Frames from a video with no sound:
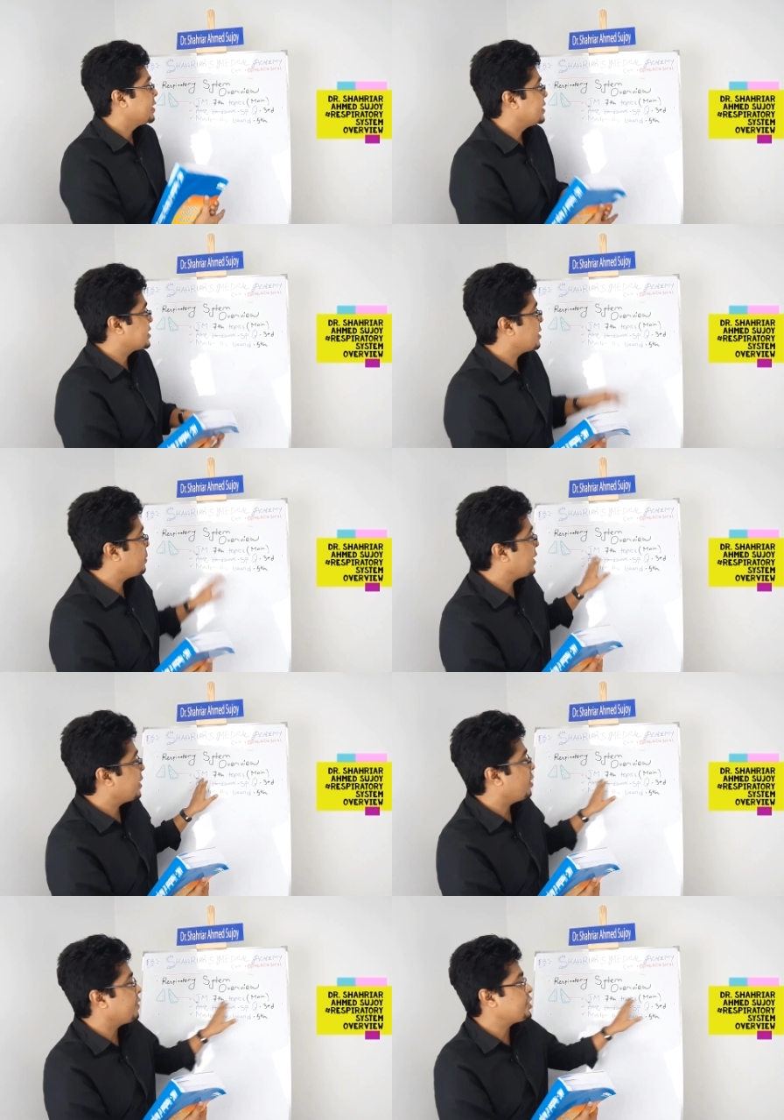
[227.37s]
the
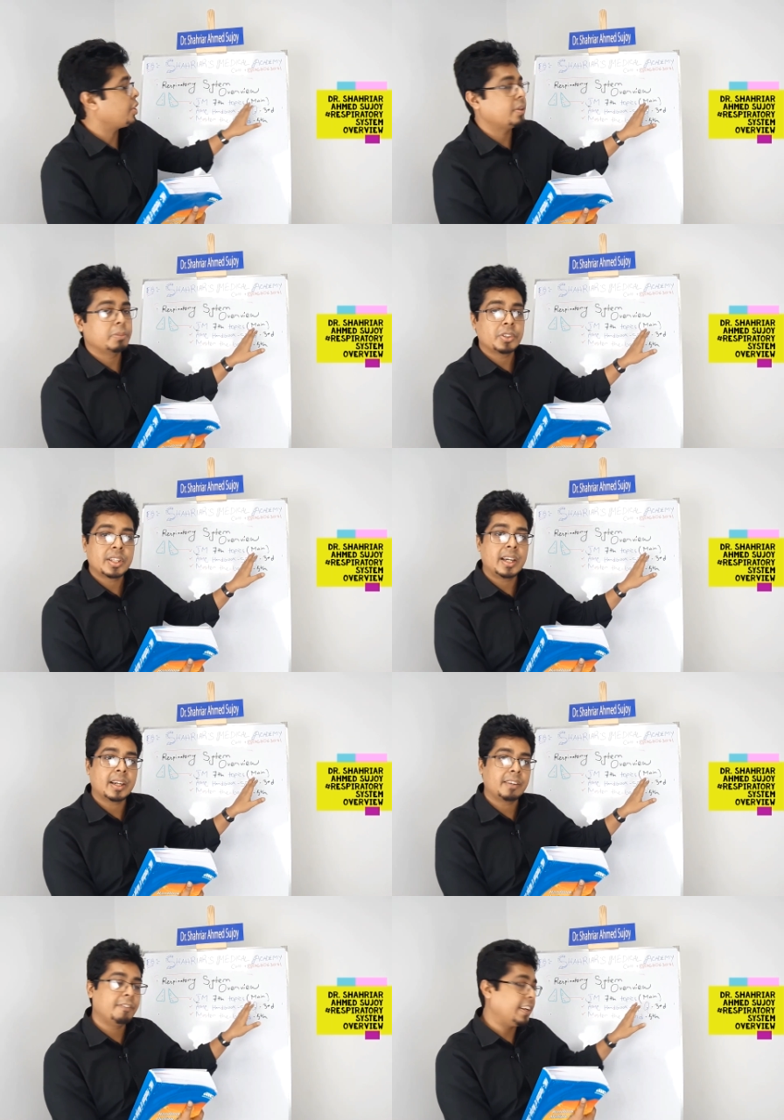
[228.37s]
summary of John
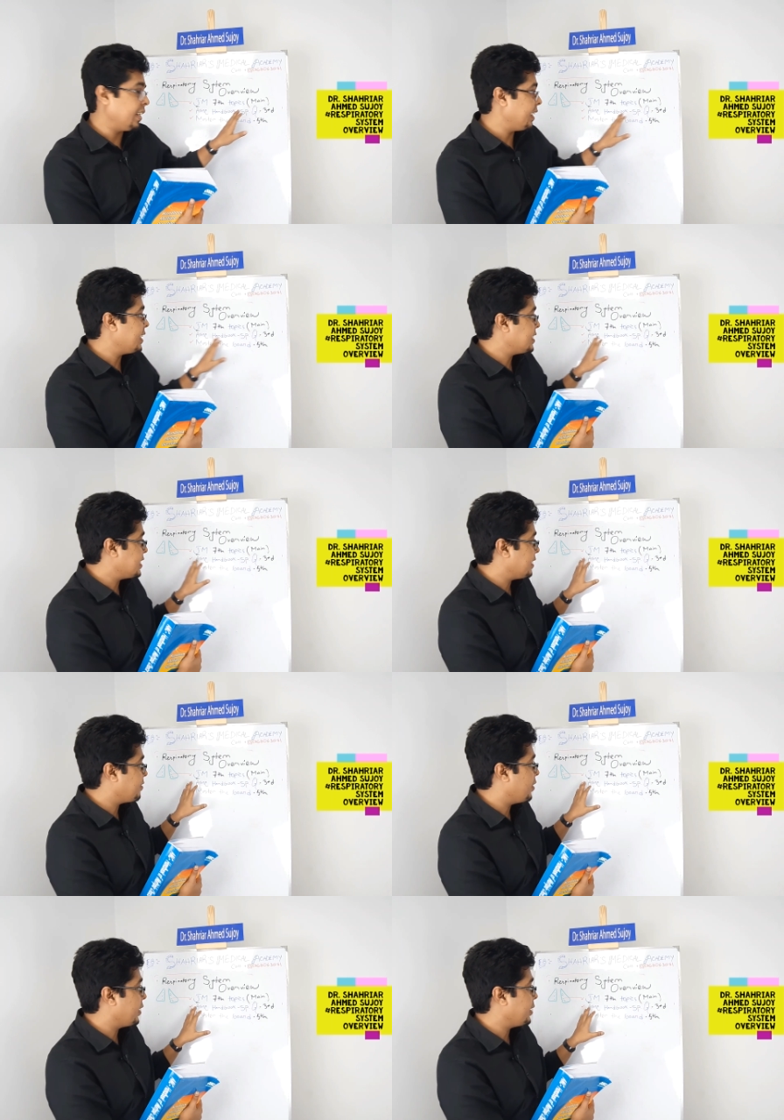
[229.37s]
Murtagh very easy
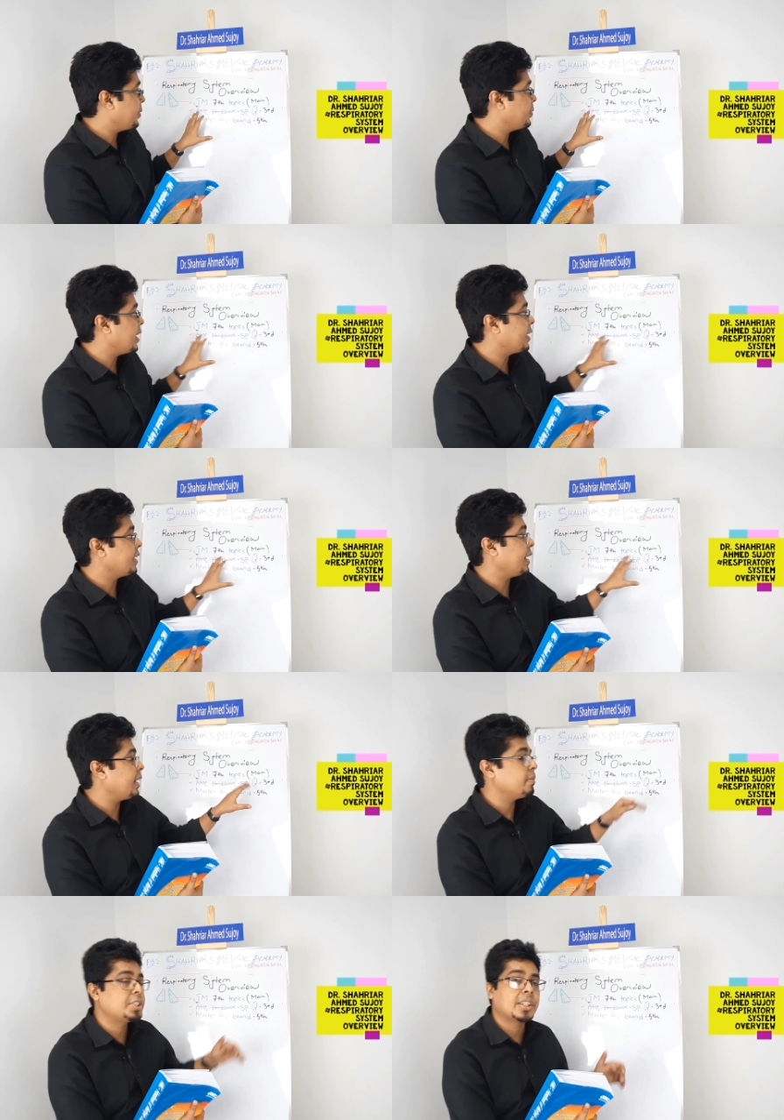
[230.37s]
for you, then
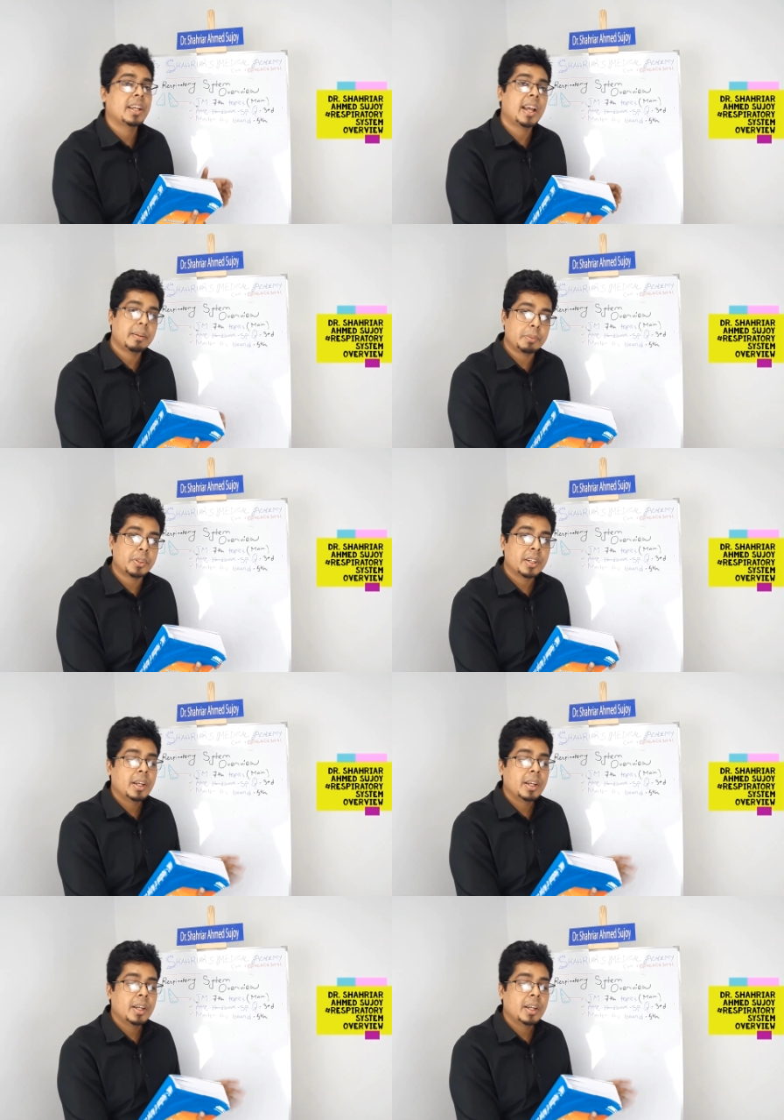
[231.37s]
AMC handbook,